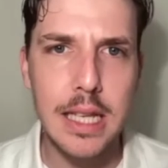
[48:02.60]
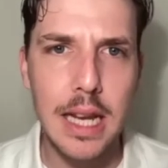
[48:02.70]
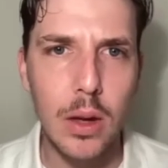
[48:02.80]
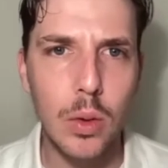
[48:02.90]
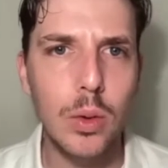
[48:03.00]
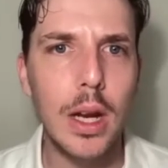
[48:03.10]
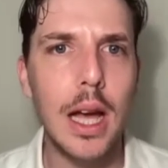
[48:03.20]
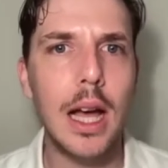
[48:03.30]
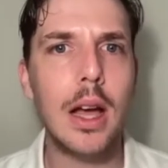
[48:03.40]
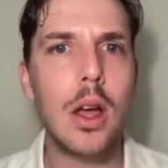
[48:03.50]
in
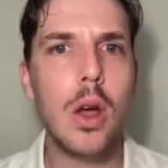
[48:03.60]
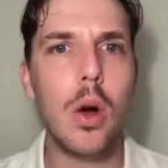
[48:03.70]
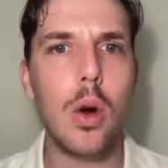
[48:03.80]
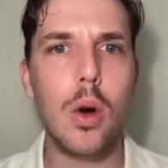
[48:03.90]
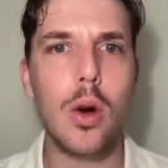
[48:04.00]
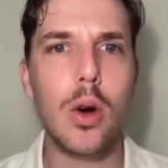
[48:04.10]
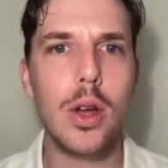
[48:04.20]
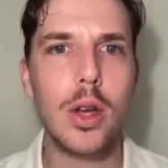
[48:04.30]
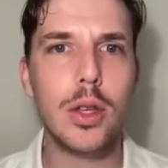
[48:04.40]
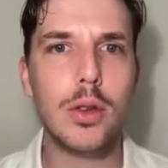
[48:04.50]
Alula, or
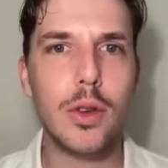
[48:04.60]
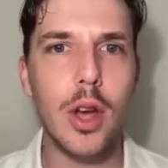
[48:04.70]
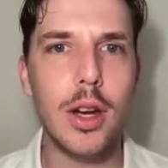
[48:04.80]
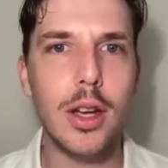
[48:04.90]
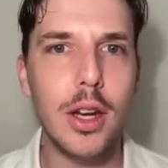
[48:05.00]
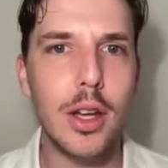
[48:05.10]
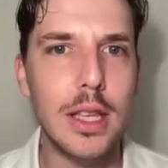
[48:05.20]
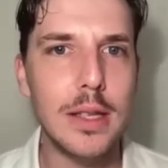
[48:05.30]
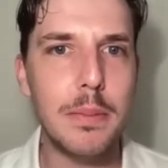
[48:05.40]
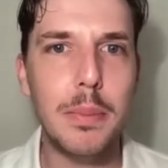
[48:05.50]
you've got
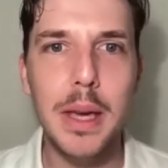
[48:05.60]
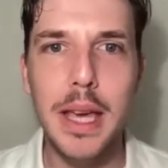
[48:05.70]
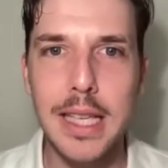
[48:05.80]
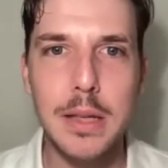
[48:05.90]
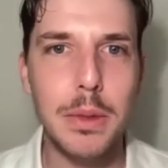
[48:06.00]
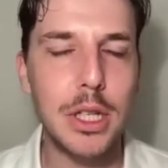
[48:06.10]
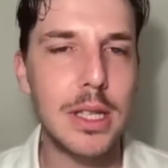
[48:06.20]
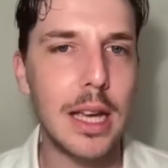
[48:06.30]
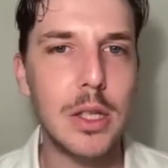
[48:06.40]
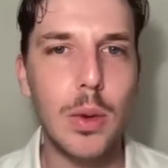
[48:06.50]
these big exhibitions
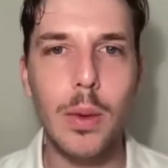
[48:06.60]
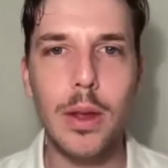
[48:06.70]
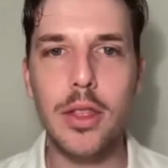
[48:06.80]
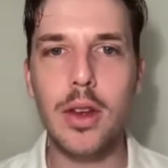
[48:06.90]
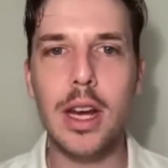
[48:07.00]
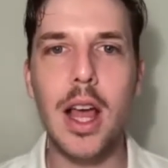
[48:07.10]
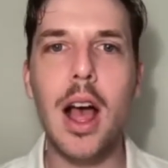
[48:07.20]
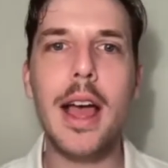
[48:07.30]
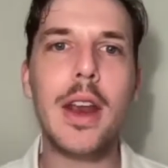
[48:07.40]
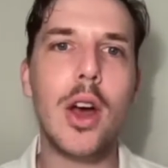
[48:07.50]
like
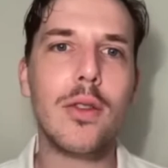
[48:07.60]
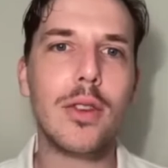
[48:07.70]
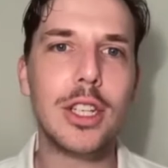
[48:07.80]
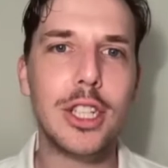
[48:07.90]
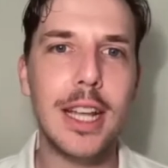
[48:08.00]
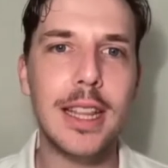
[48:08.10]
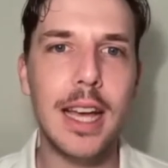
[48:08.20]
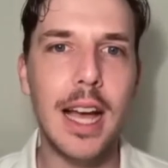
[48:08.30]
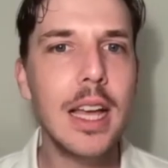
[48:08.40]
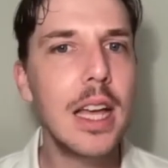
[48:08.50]
2139 over in
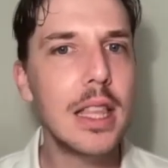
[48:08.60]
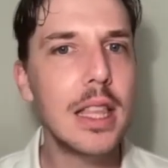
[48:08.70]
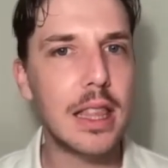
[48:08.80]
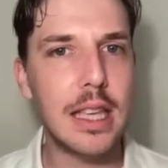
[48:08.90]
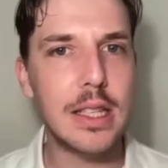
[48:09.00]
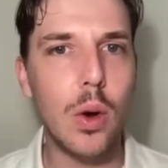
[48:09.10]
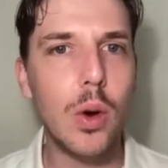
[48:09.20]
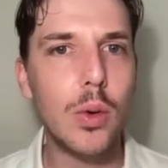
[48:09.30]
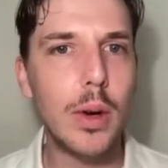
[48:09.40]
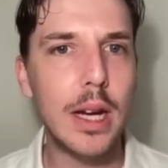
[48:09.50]
Jeddah, that there's
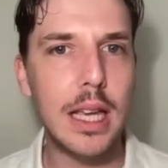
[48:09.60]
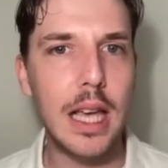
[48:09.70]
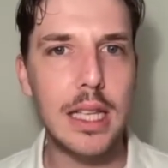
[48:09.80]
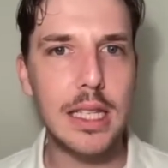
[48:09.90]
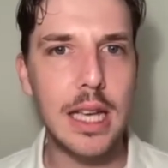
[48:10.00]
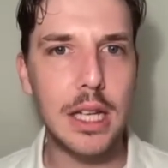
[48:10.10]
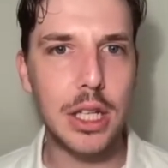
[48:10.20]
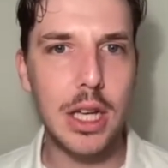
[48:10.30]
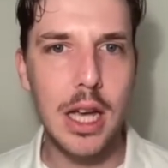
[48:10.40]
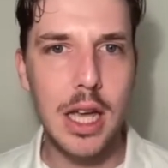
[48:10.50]
already such
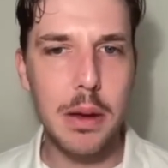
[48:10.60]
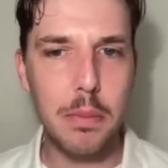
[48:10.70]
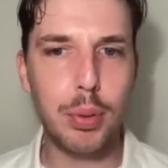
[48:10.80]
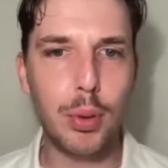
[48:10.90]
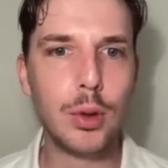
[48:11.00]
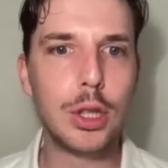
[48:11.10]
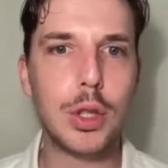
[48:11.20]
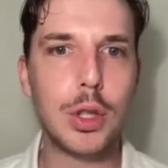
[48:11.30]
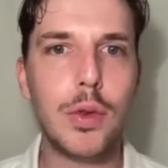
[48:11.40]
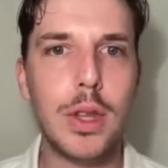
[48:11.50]
a push
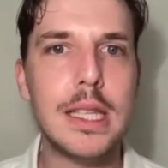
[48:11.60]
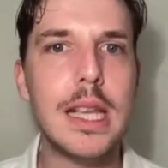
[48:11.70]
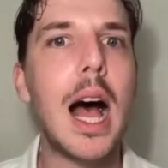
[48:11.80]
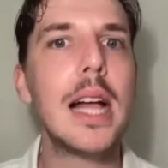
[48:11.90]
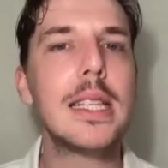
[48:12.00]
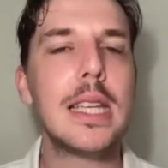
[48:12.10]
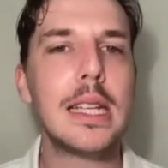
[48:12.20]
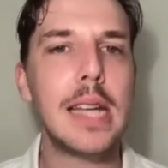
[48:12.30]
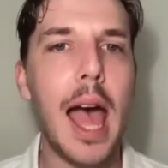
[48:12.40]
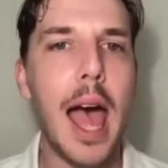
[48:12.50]
for this art scene
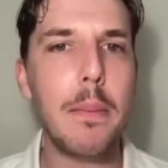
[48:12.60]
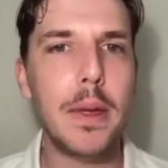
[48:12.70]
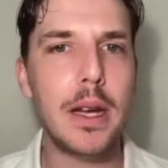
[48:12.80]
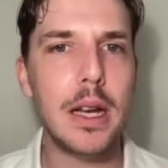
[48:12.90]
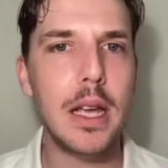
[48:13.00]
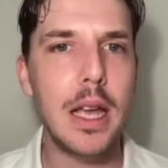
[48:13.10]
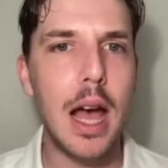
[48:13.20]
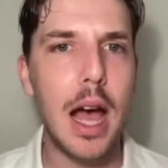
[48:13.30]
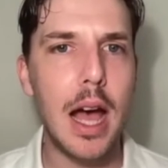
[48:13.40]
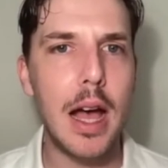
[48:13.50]
to happen,
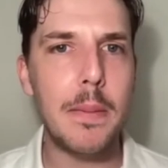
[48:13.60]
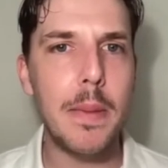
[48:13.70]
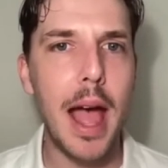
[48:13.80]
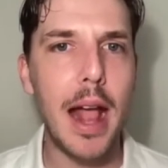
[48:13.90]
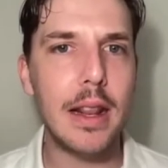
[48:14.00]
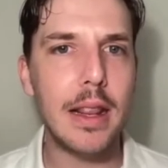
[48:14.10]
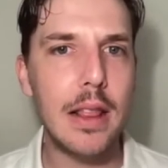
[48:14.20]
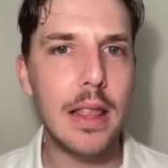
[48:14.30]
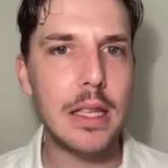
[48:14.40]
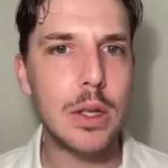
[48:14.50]
and
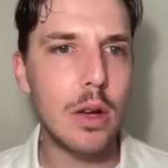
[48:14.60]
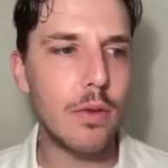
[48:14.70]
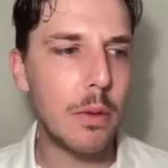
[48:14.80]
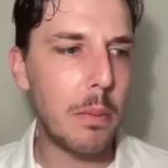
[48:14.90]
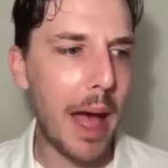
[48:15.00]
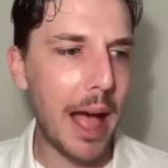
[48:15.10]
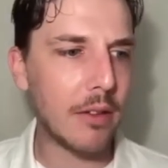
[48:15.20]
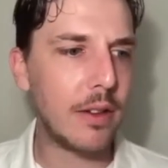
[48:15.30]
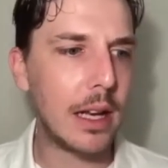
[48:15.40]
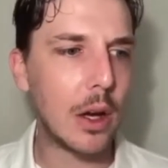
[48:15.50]
then there's sort of a
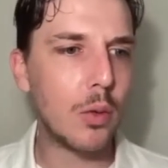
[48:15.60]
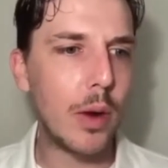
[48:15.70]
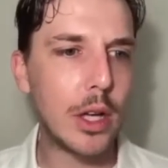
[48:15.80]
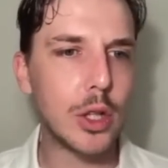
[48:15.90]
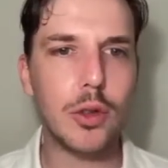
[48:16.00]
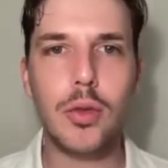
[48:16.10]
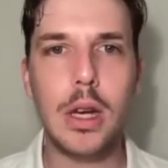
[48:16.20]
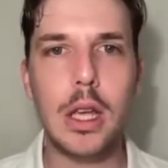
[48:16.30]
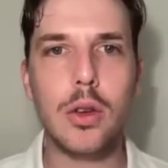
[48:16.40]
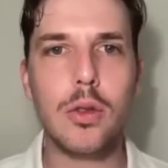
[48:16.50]
backfilling or
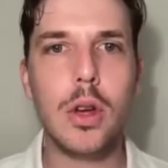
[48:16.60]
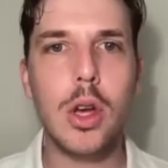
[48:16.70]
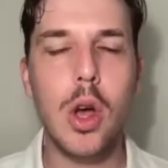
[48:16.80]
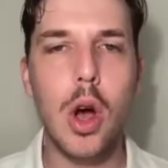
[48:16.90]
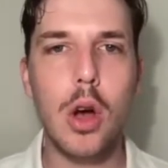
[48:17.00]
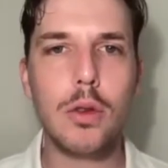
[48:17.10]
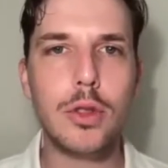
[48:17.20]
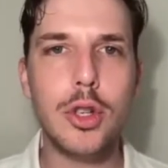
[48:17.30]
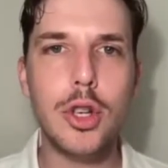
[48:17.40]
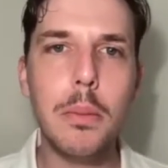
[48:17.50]
retrofitting
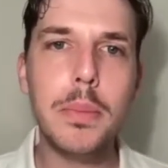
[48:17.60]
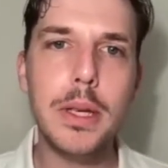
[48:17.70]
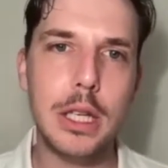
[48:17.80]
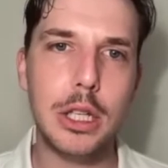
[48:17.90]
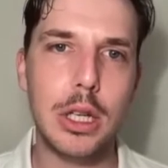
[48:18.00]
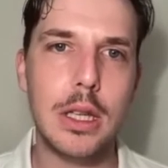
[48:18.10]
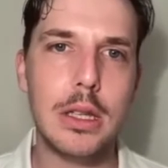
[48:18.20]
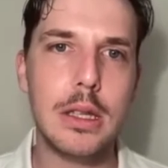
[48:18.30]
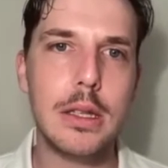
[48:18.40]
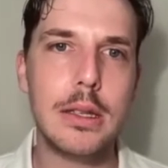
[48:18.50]
of job
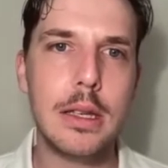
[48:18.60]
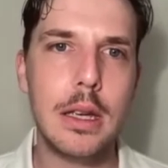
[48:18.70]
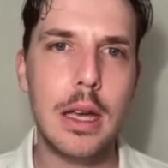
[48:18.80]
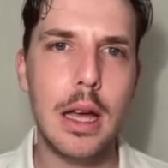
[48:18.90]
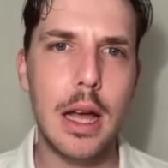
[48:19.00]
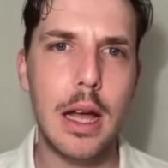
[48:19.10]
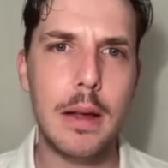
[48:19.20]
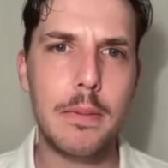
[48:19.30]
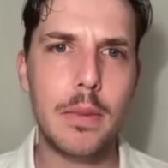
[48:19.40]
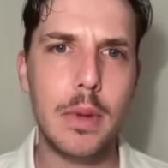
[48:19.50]
positions
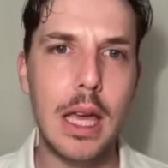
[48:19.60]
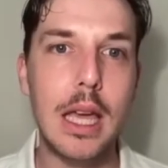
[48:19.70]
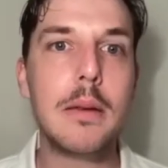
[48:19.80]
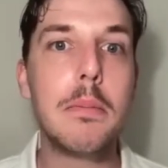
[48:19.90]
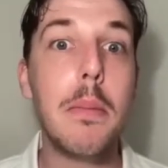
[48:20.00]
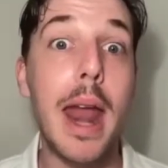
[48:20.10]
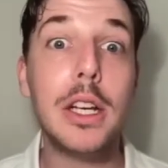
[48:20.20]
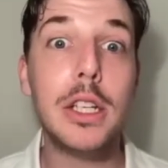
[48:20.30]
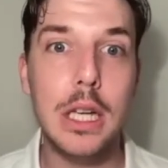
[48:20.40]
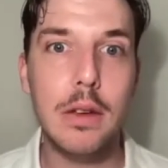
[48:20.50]
in
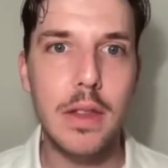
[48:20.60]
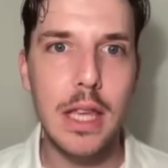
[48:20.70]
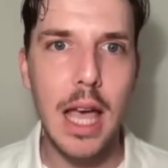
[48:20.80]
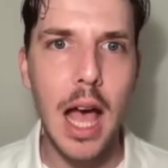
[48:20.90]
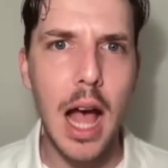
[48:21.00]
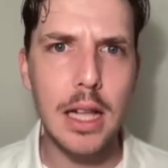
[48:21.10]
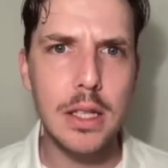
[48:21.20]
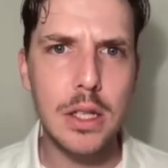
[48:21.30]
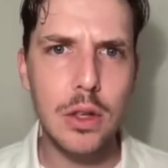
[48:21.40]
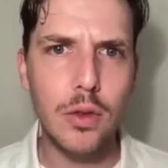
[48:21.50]
managing of the
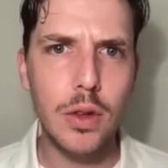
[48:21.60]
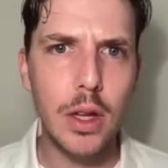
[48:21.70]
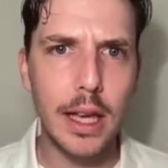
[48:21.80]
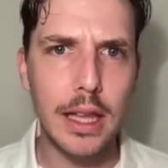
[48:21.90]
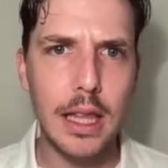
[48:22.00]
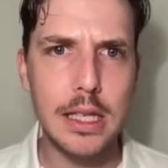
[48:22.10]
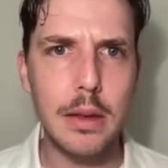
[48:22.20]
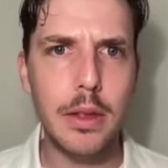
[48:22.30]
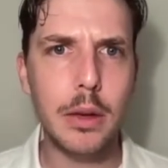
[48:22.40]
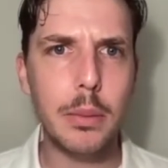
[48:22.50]
arts. Do you feel like there's a
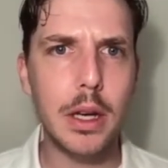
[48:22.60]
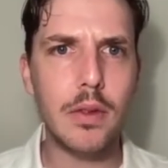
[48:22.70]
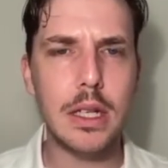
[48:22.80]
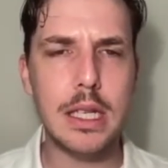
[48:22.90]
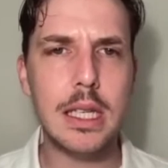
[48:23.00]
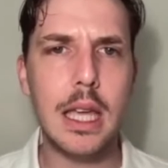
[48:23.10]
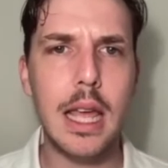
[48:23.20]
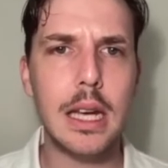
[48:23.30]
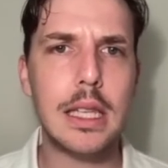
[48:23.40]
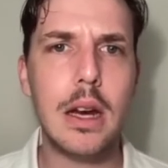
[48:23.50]
little bit of a
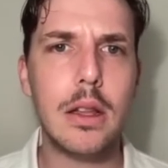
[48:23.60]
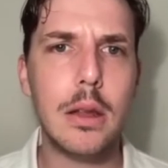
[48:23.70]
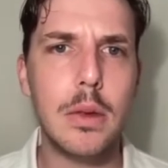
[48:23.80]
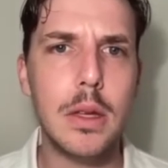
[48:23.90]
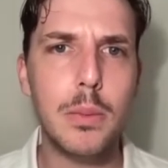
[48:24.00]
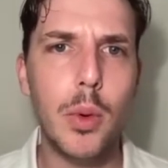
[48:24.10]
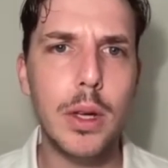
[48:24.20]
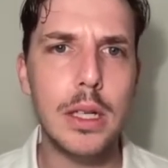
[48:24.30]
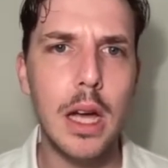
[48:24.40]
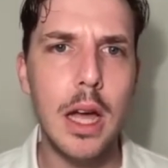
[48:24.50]
disconnect there at this point
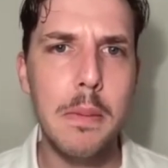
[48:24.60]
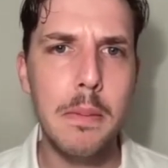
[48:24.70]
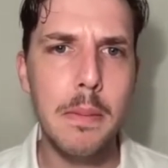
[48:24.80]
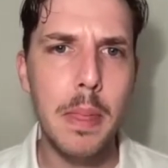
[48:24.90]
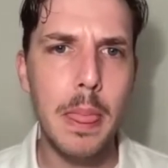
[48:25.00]
in time?